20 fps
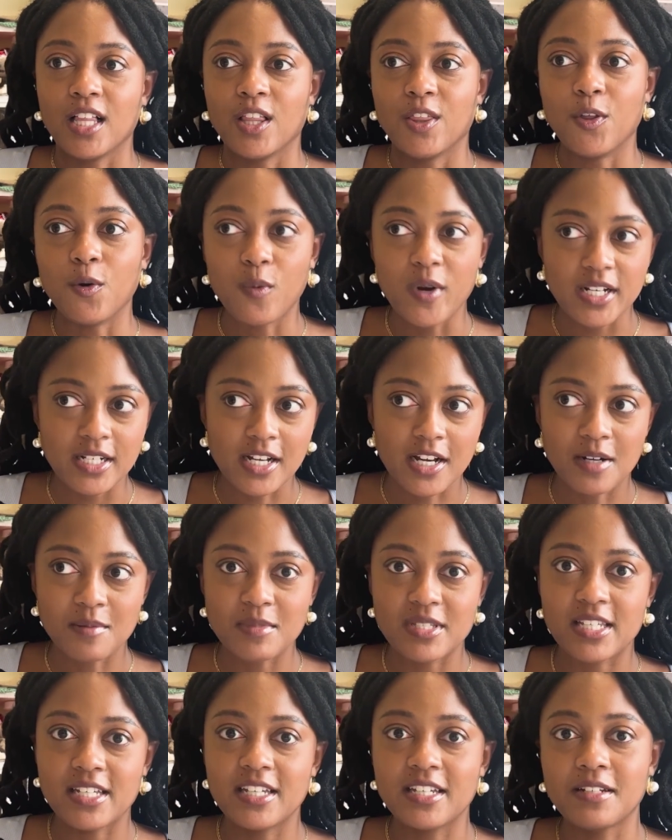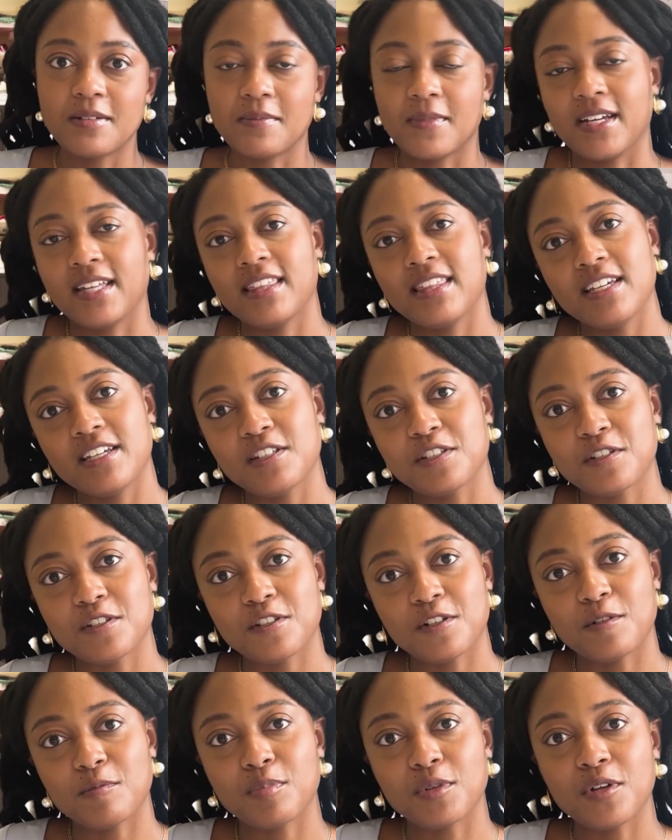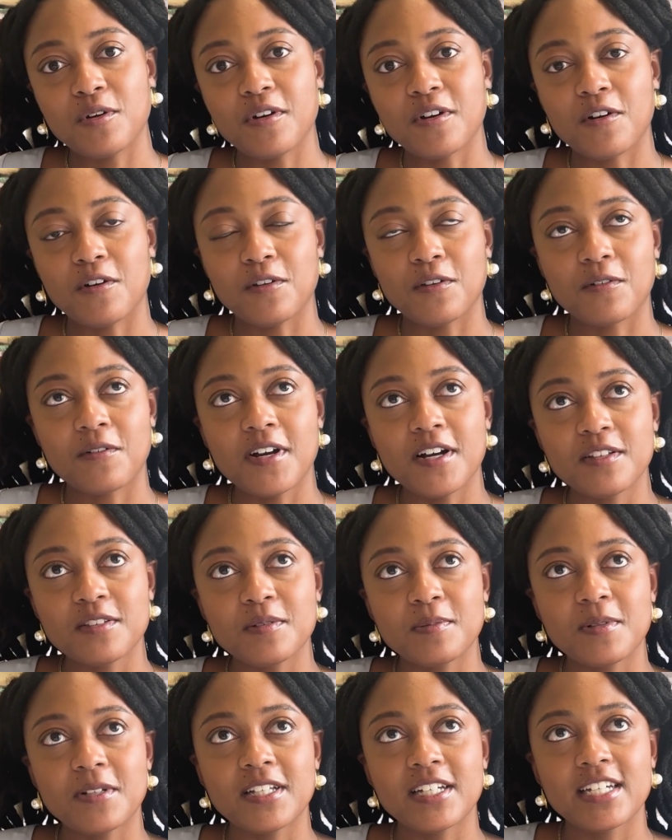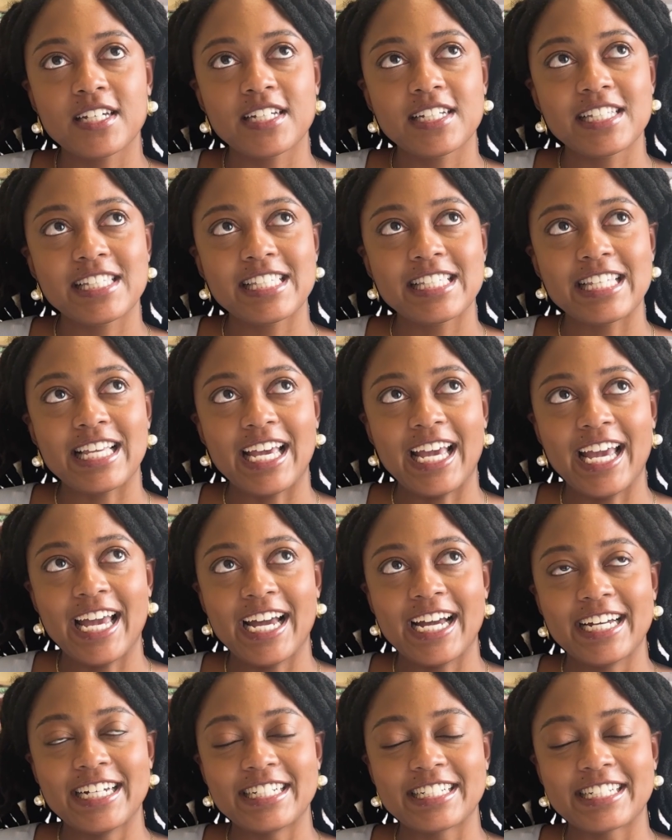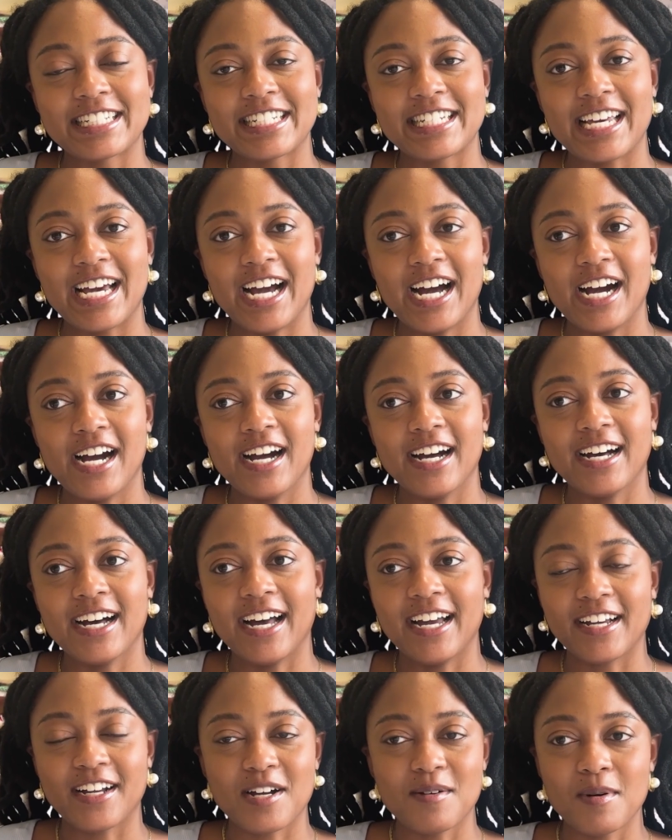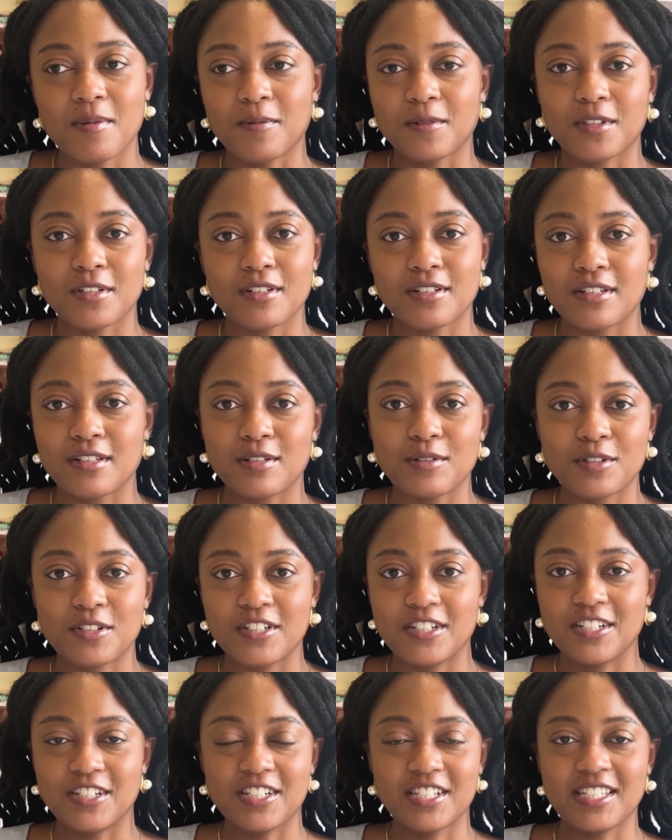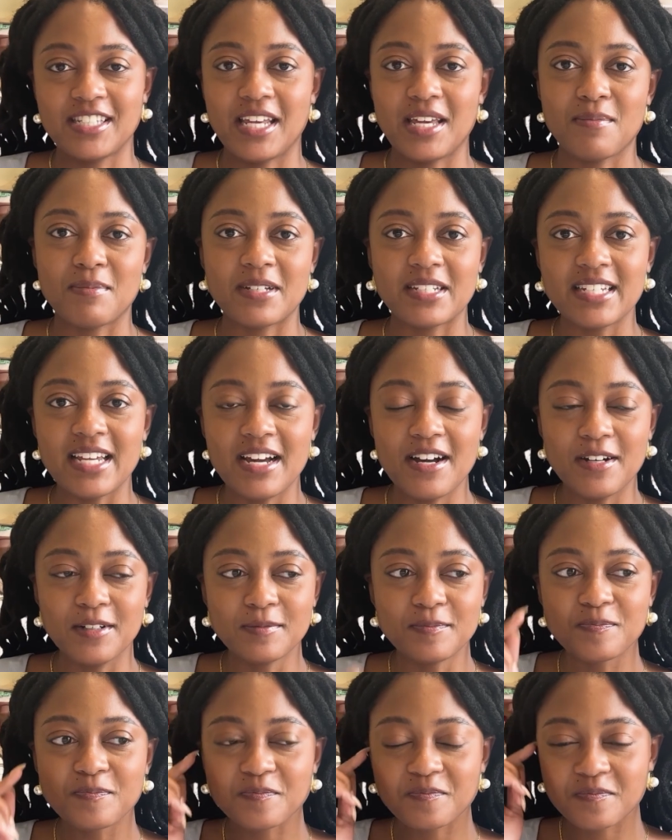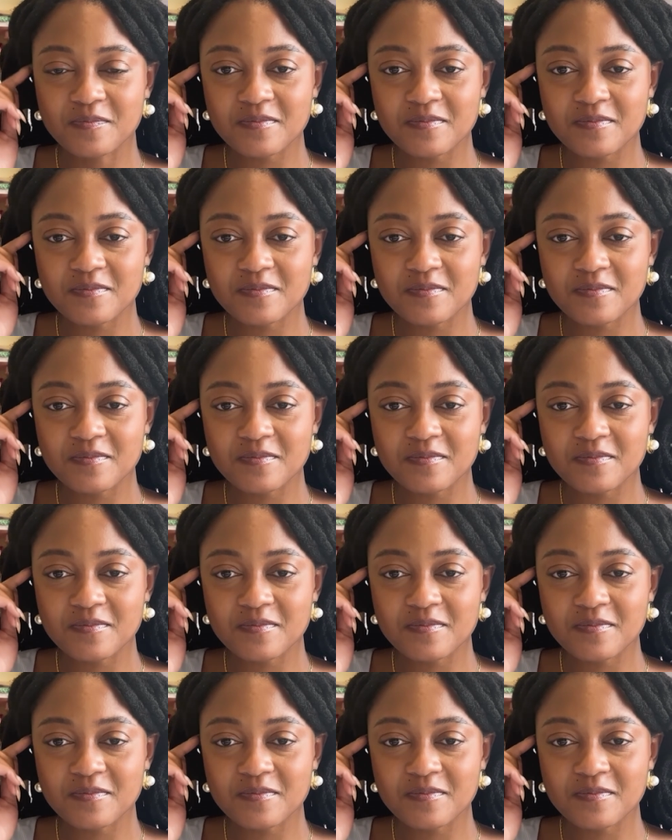The wind comes in, my things start blowing all around the place, and I come up with a solution to just tape it down.